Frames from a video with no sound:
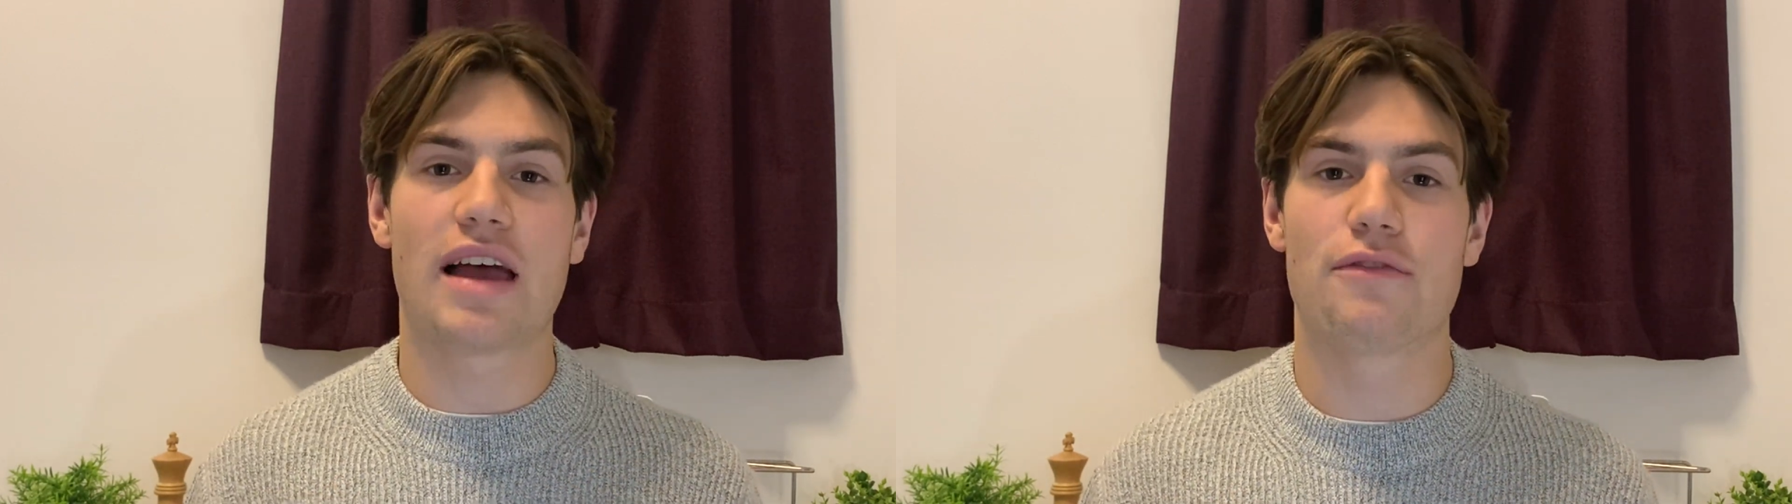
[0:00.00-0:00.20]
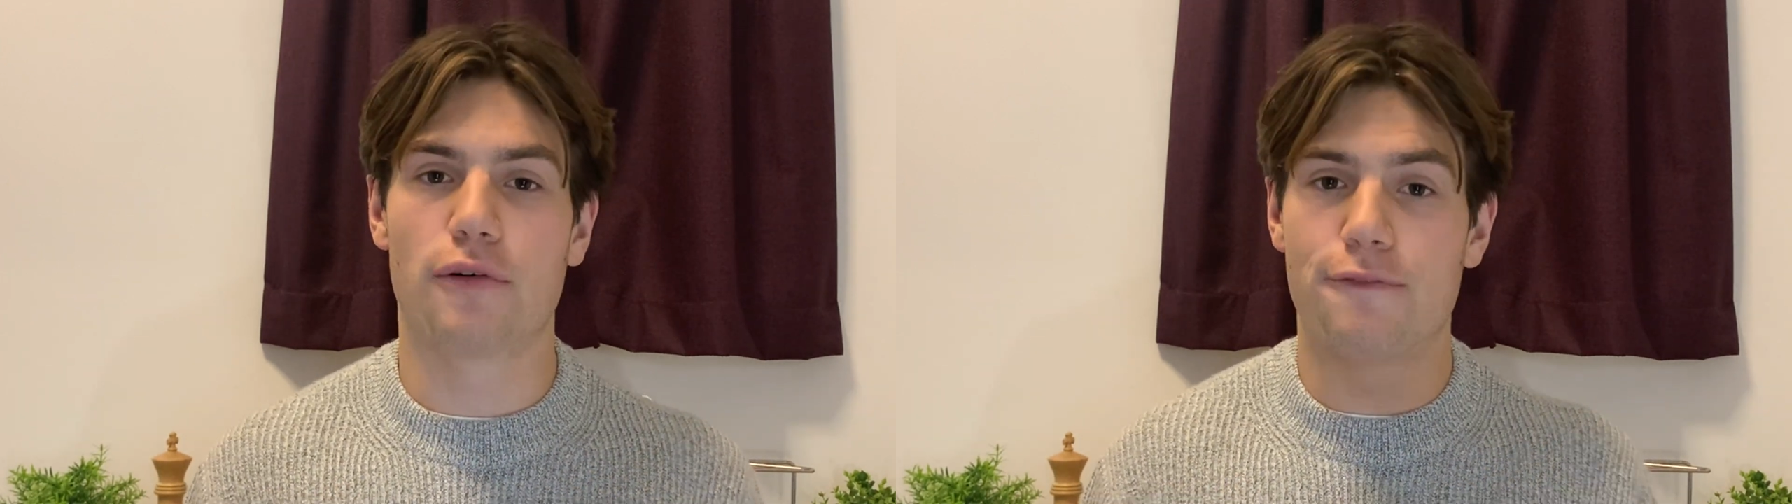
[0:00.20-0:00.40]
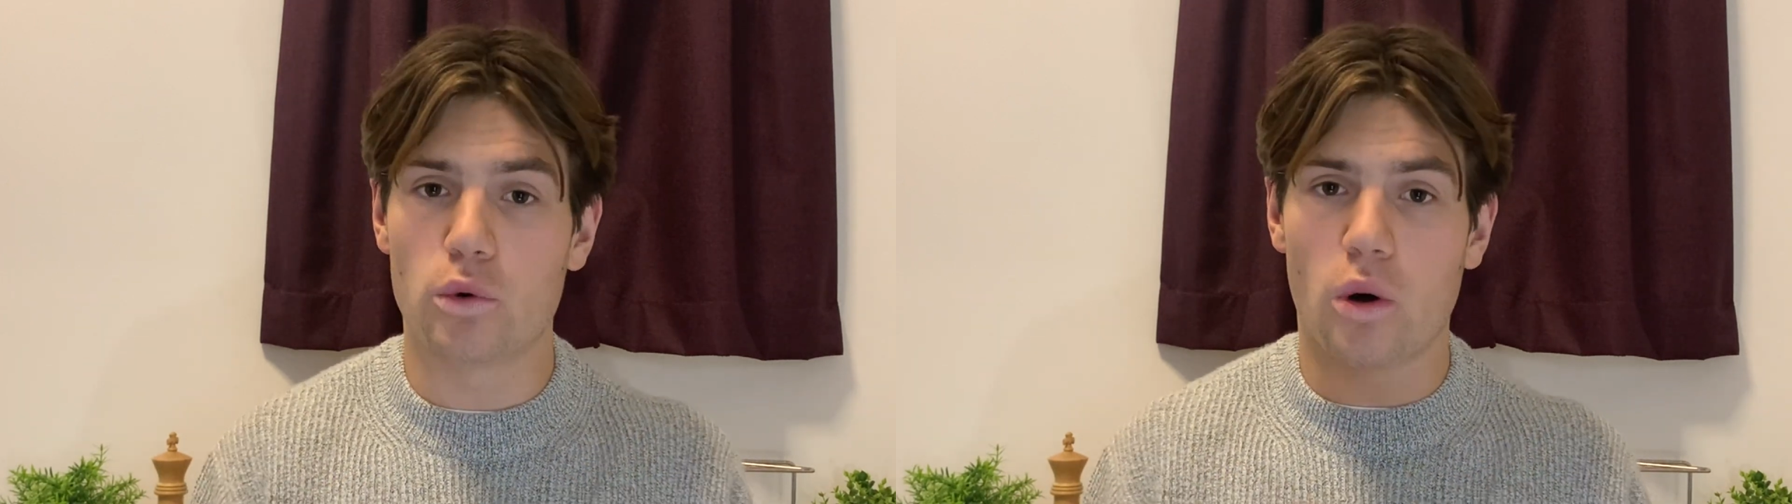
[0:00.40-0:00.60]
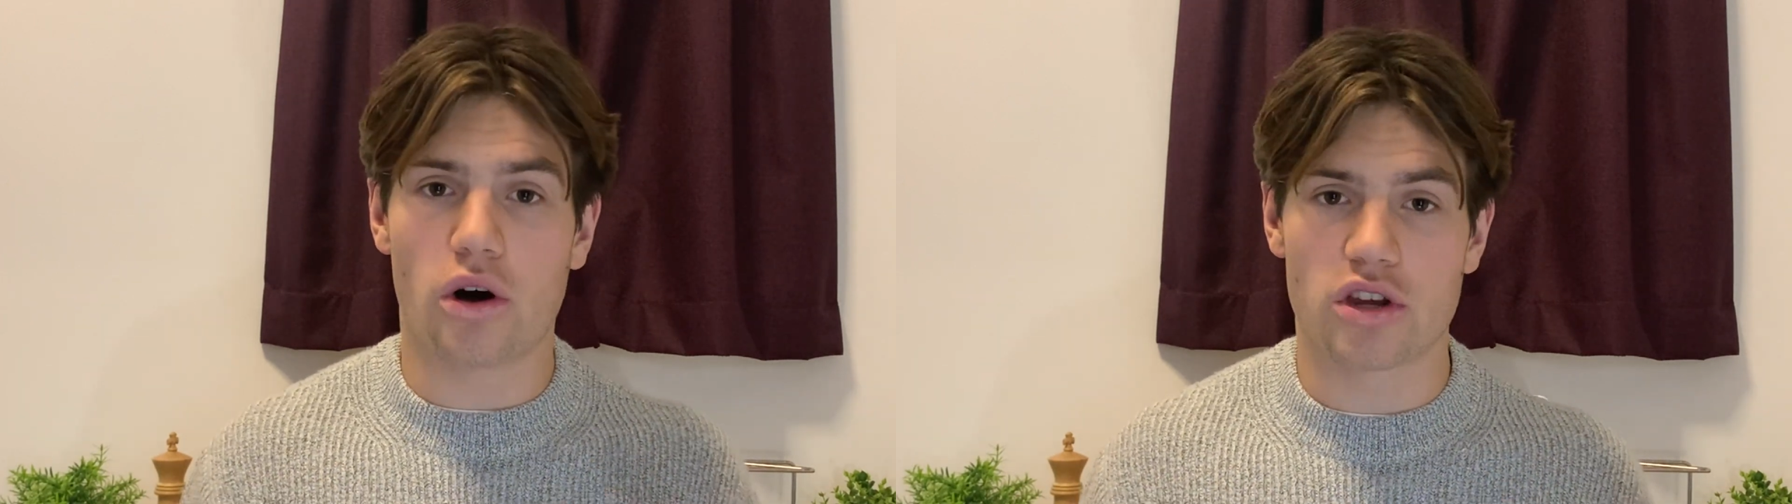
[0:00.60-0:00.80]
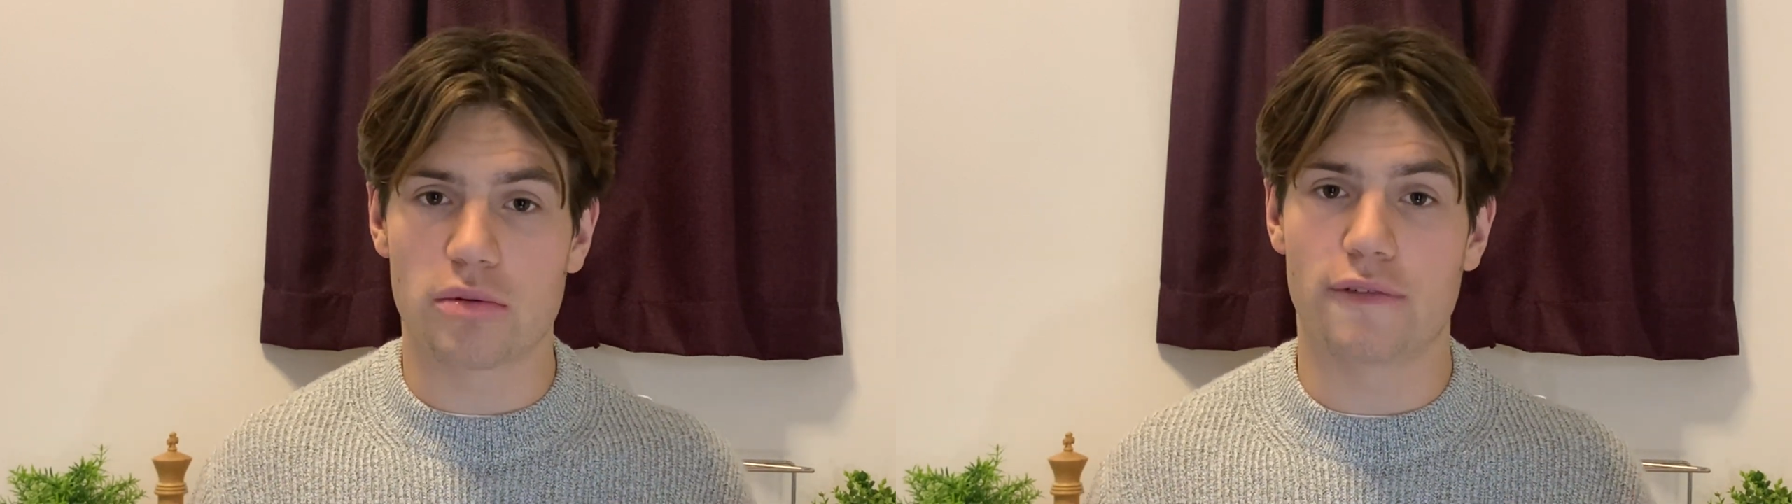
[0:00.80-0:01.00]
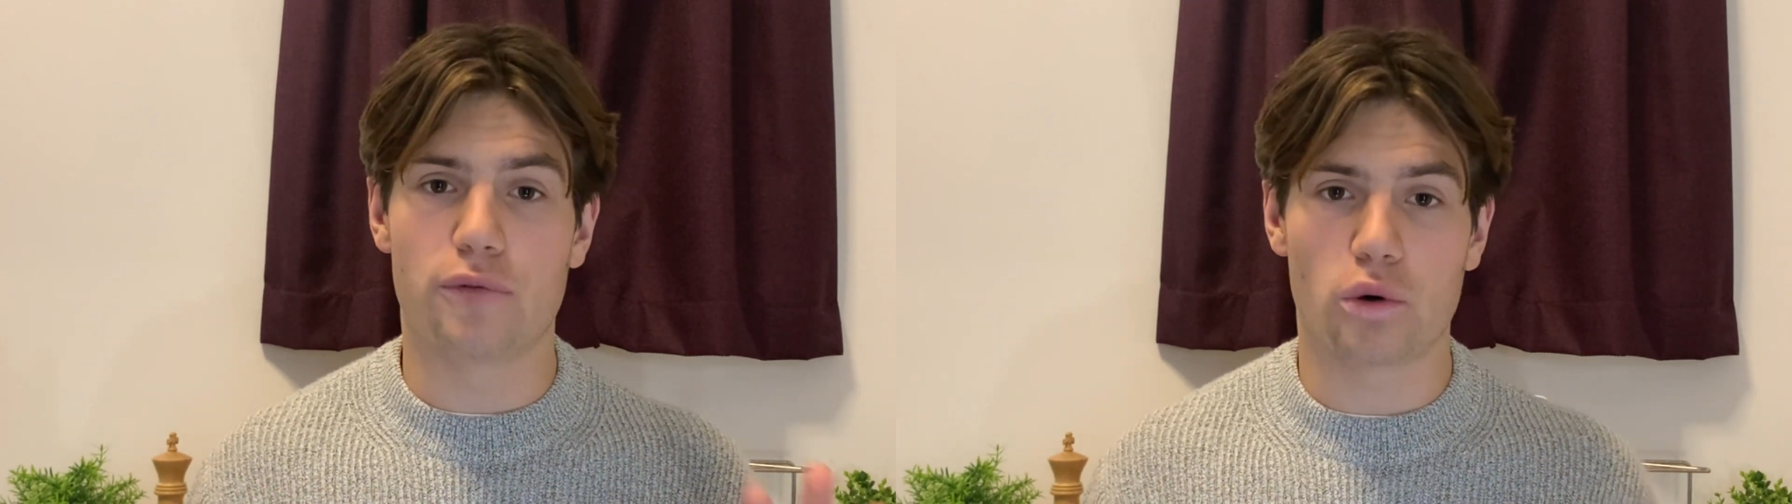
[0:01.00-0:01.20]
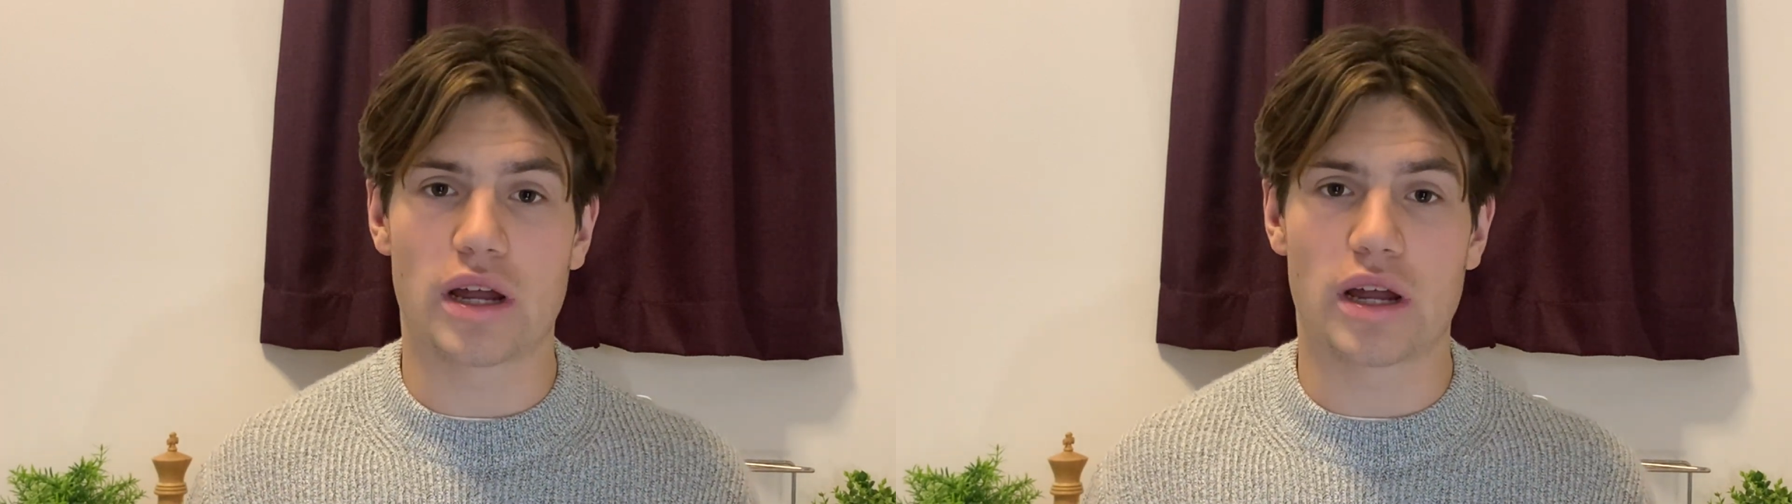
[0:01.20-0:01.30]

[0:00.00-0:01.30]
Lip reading: have your full argument thought